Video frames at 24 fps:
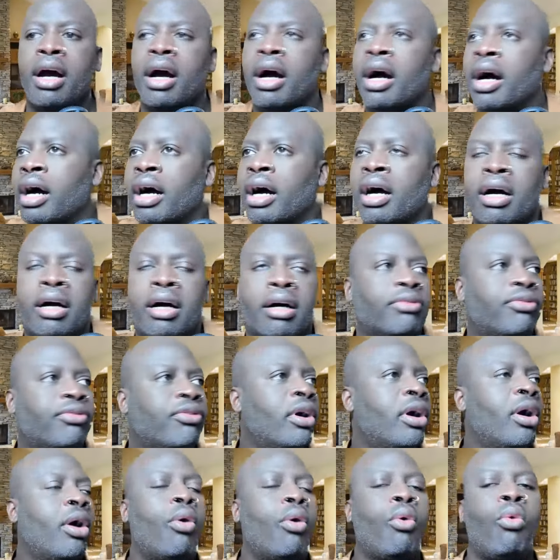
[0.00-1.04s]
of
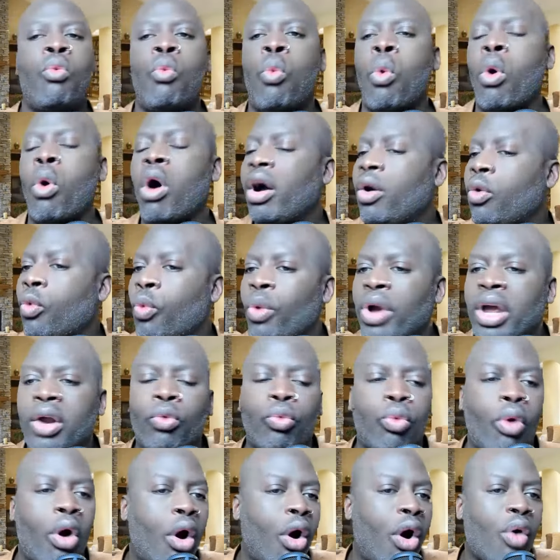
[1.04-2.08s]
what went
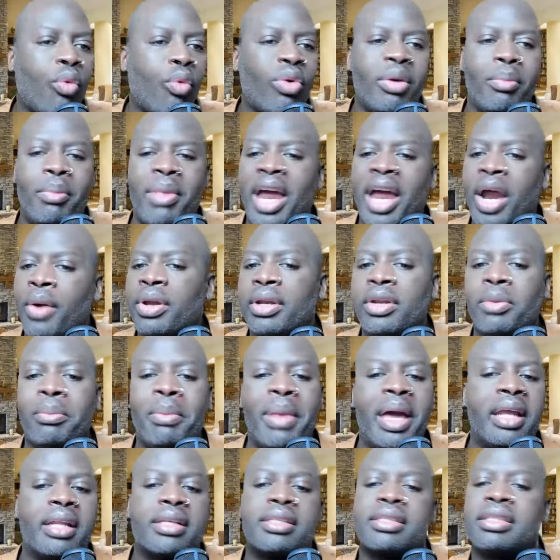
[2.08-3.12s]
wrong with Married to
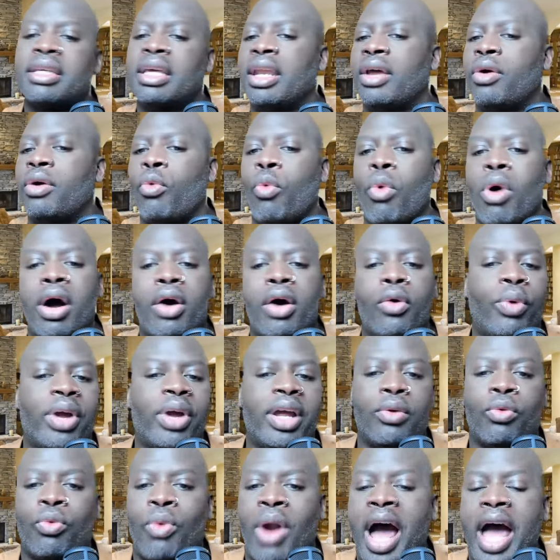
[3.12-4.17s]
Medicine and what
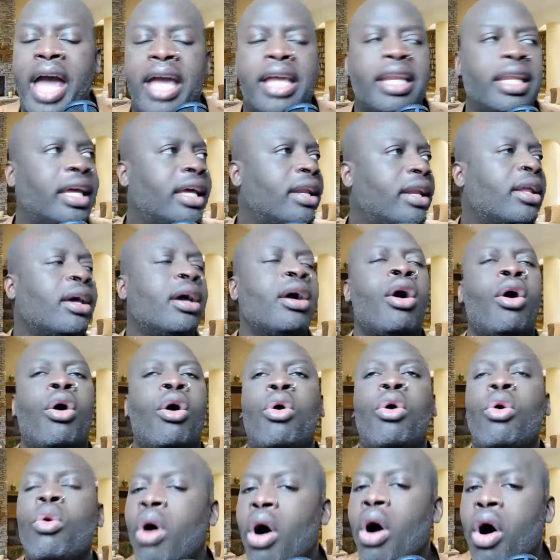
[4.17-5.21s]
went right and
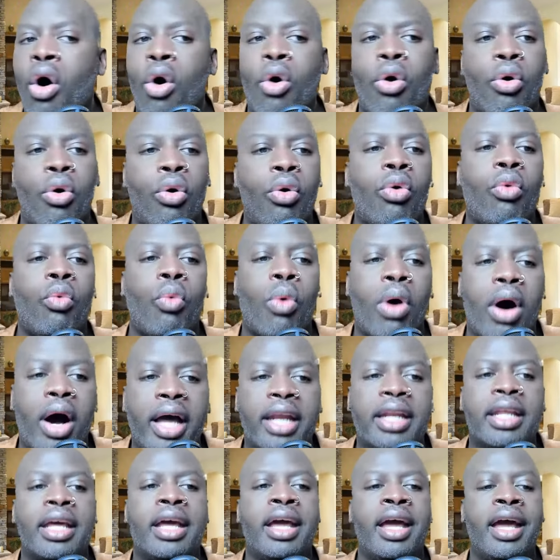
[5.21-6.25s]
who oh who what.